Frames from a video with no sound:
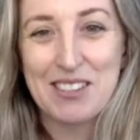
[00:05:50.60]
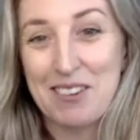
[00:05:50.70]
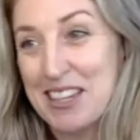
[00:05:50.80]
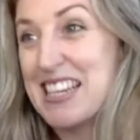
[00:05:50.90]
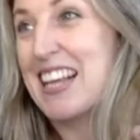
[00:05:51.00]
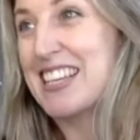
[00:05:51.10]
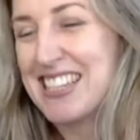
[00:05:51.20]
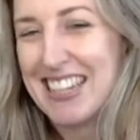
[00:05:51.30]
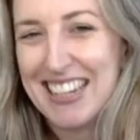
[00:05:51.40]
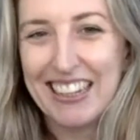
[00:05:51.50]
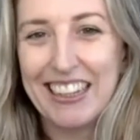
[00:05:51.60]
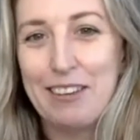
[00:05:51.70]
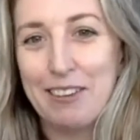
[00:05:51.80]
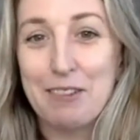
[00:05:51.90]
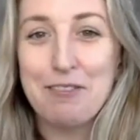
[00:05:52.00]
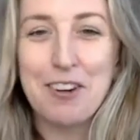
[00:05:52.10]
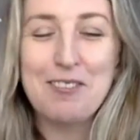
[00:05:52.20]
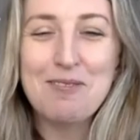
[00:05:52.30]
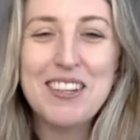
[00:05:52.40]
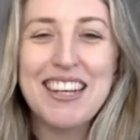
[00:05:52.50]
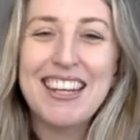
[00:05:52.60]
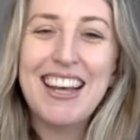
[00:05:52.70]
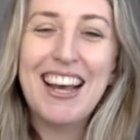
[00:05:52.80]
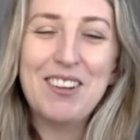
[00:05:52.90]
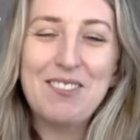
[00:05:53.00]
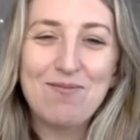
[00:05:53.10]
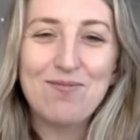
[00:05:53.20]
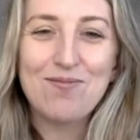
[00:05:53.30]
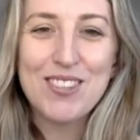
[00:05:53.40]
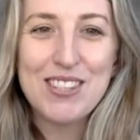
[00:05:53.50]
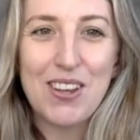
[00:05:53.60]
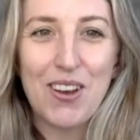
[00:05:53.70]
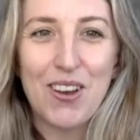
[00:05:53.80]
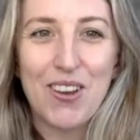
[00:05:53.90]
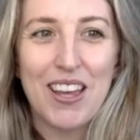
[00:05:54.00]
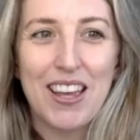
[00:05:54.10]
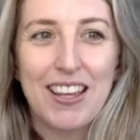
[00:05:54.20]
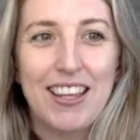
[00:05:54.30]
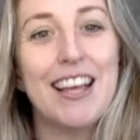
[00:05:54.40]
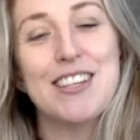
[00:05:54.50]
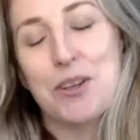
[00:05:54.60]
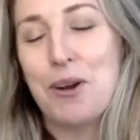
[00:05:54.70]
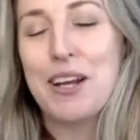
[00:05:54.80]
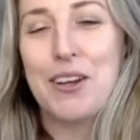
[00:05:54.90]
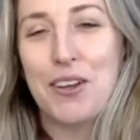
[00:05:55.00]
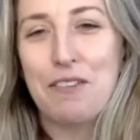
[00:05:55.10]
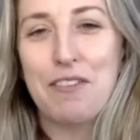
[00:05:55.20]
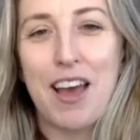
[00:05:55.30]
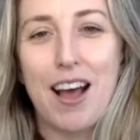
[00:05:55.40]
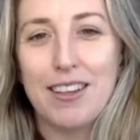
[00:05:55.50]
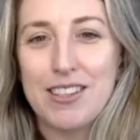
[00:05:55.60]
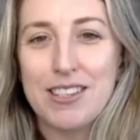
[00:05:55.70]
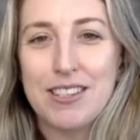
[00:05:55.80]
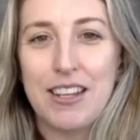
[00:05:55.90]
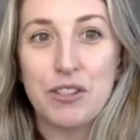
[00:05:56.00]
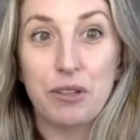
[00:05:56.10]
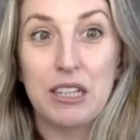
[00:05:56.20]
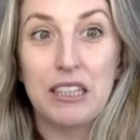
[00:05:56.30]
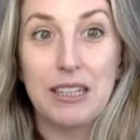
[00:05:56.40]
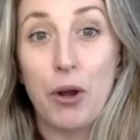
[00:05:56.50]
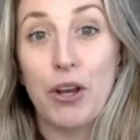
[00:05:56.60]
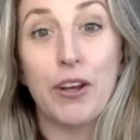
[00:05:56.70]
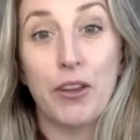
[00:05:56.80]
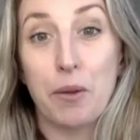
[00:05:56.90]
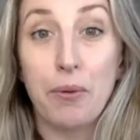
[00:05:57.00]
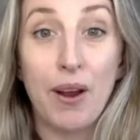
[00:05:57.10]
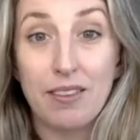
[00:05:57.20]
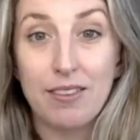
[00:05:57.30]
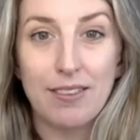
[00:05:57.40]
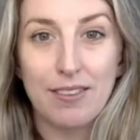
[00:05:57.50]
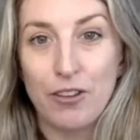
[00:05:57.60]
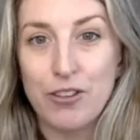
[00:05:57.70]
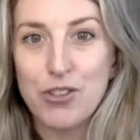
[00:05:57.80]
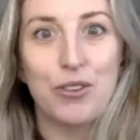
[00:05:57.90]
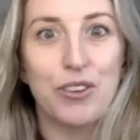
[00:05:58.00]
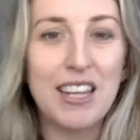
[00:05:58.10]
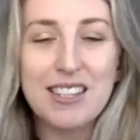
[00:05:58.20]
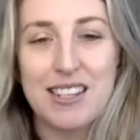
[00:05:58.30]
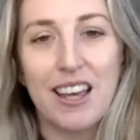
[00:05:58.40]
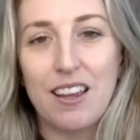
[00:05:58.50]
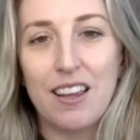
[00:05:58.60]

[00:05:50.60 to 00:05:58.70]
That's where it's leaving from. So, yeah, so working on the vowel is really working on the breath, those two things together.